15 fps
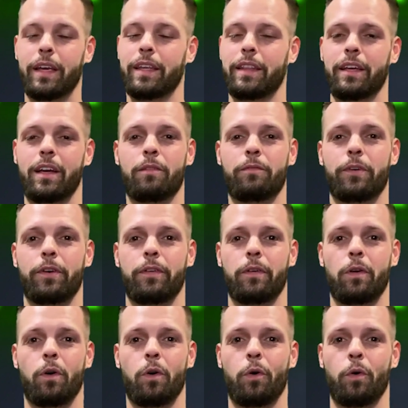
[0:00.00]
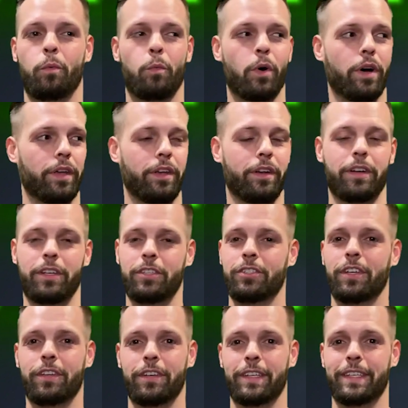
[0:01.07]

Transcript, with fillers: in the comfort of your own home while you're each other